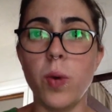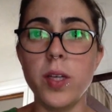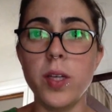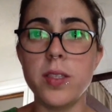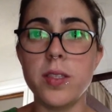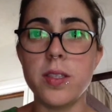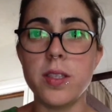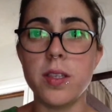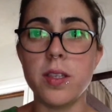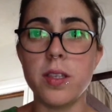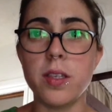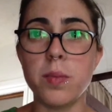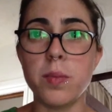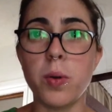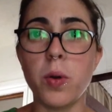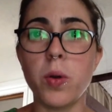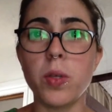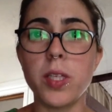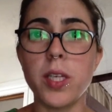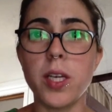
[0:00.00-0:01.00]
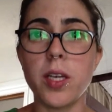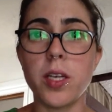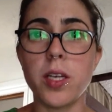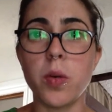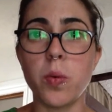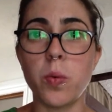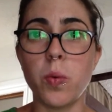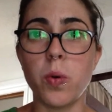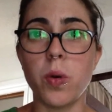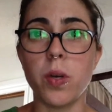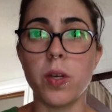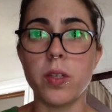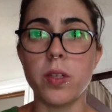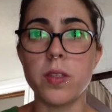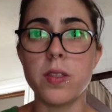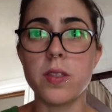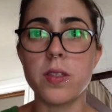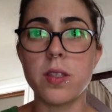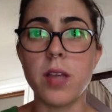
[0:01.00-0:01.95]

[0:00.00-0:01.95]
did the Napoleonic Wars